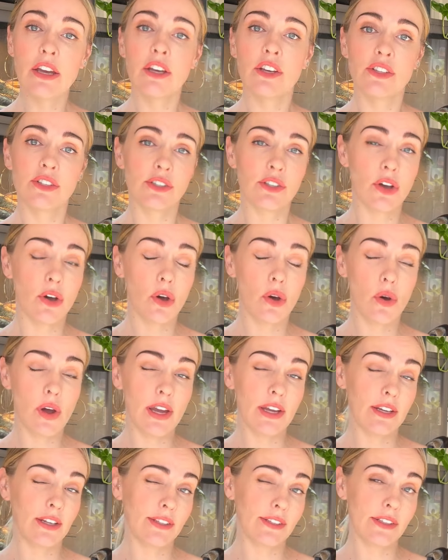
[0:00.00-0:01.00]
so
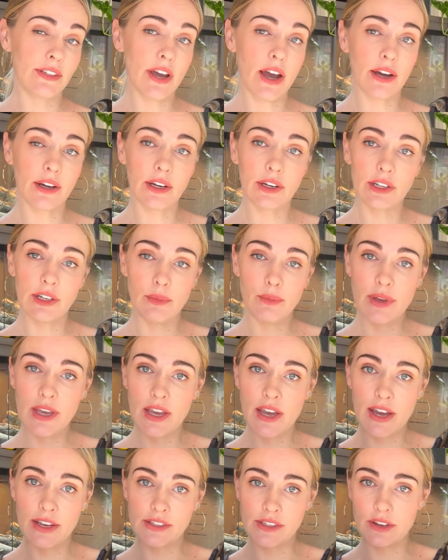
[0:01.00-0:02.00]
it is not going to be
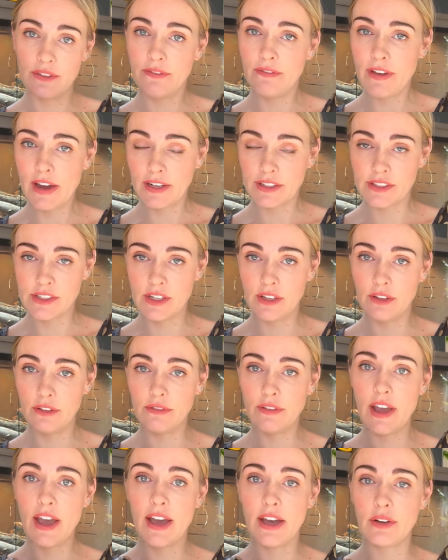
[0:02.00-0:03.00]
as effective
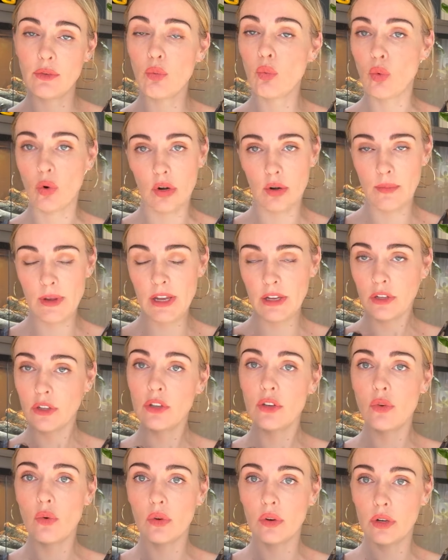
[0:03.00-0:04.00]
at warming
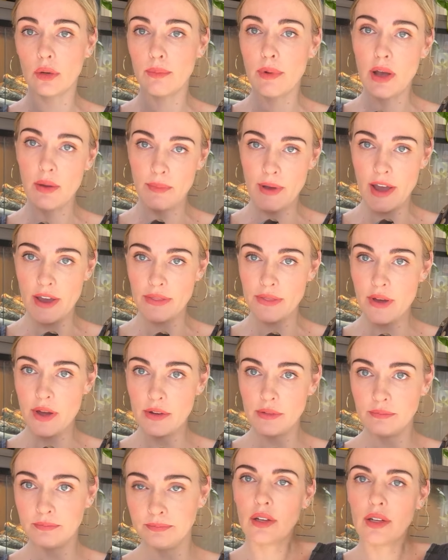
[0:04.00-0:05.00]
your ball python.